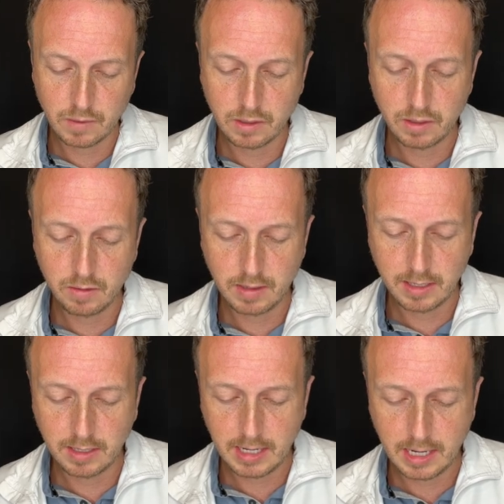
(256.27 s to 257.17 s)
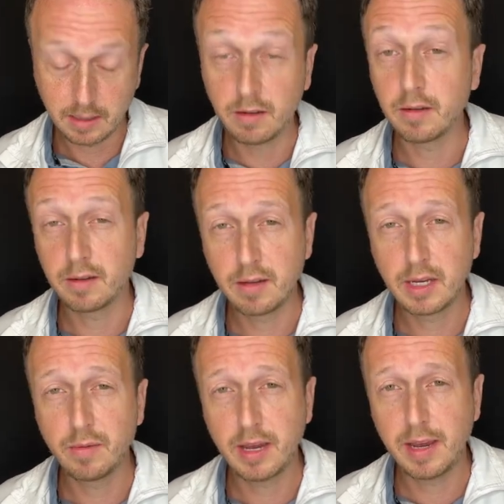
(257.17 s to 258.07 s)
Oh, it's tangled. So
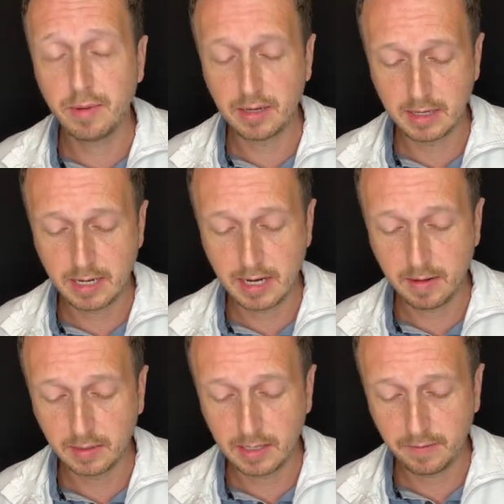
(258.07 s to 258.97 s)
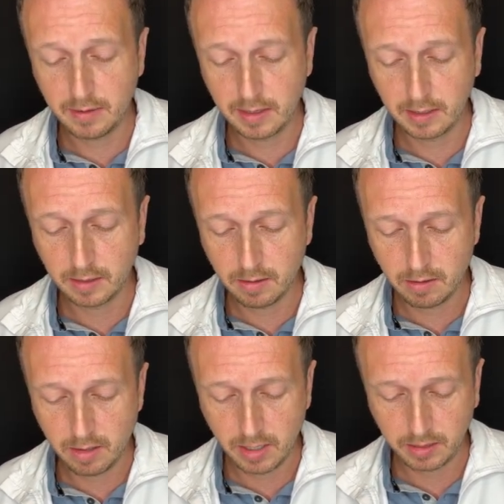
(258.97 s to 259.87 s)
this will happen at times. After I do this
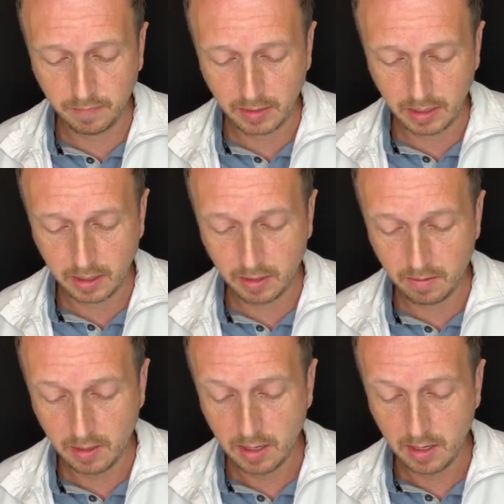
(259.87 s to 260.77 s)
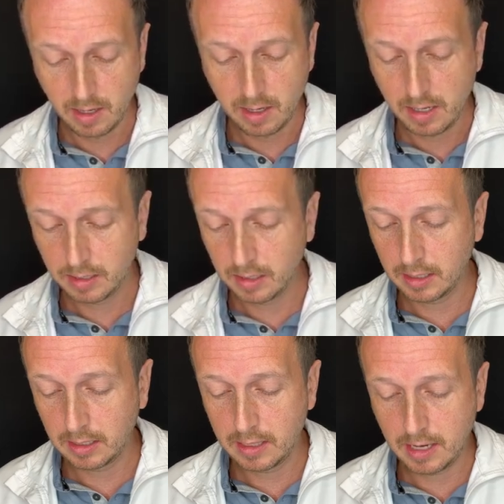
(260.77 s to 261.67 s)
whole awesome video, it's gonna
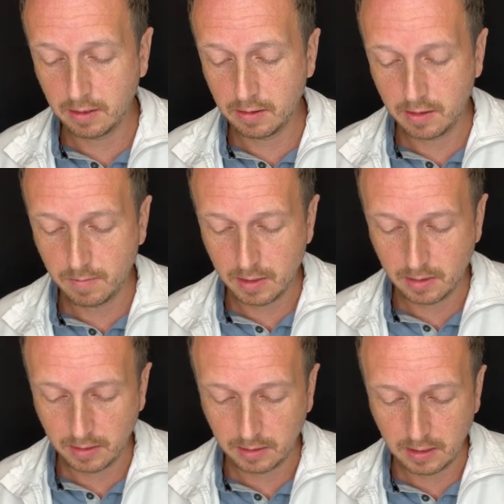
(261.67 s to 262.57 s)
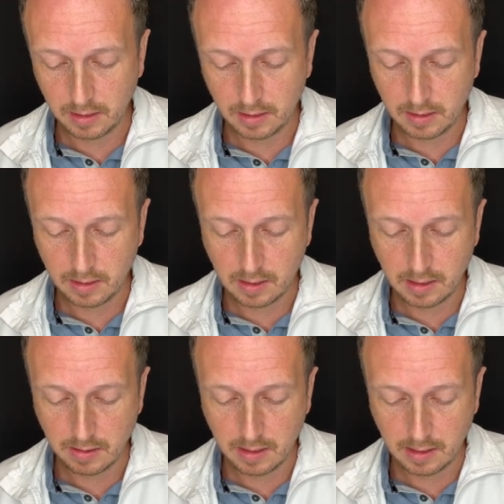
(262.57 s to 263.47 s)
get tangled on me, isn't it? All
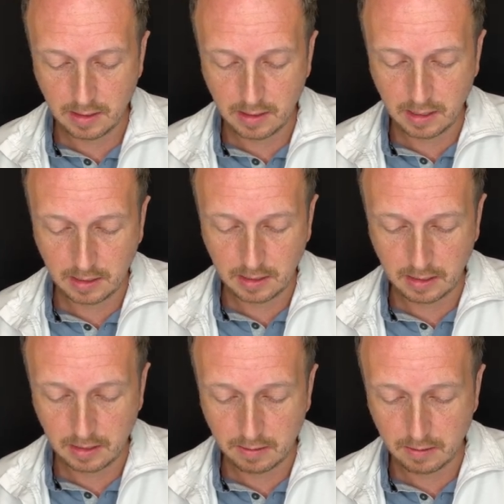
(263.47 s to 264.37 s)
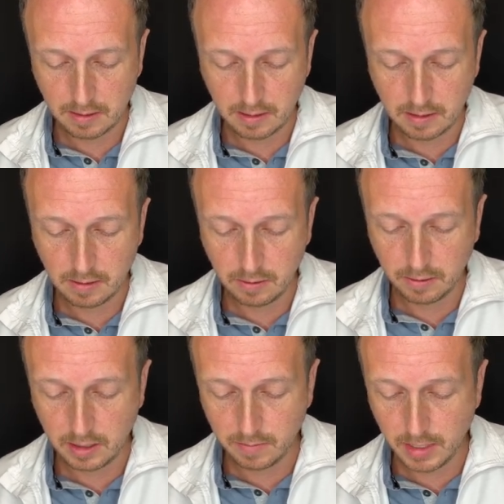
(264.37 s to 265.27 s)
right, let's see. Hold on, hold
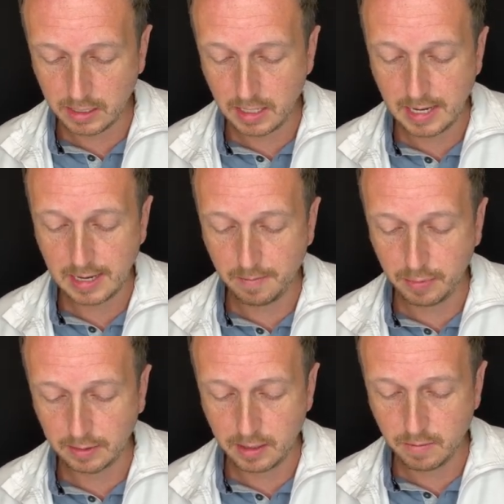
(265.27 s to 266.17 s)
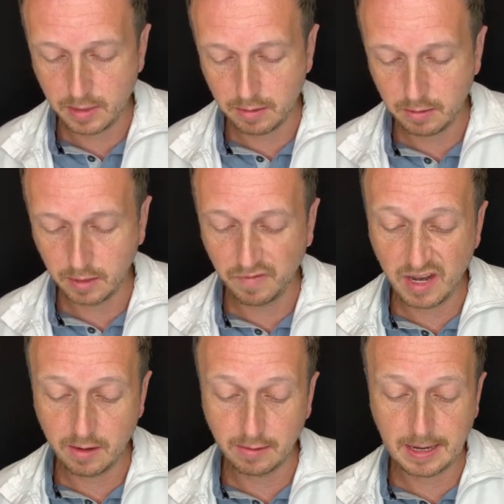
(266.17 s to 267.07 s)
on. I'm not gonna edit because I don't wanna do this
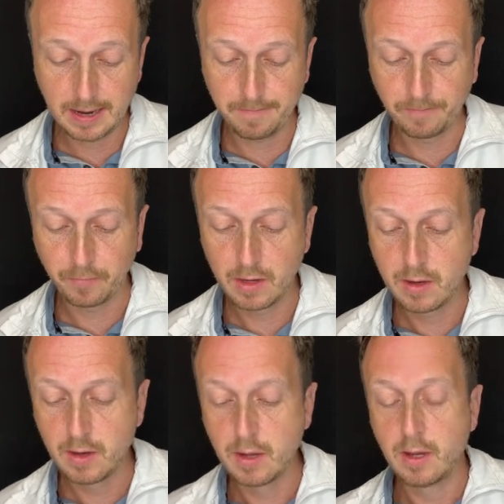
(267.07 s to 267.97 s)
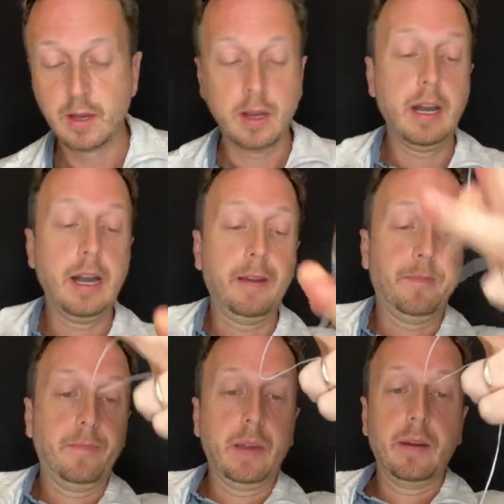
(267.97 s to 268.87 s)
video again. All right,
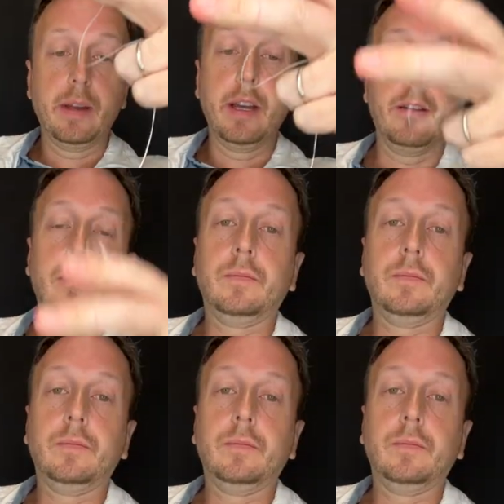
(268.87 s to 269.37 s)
here we go.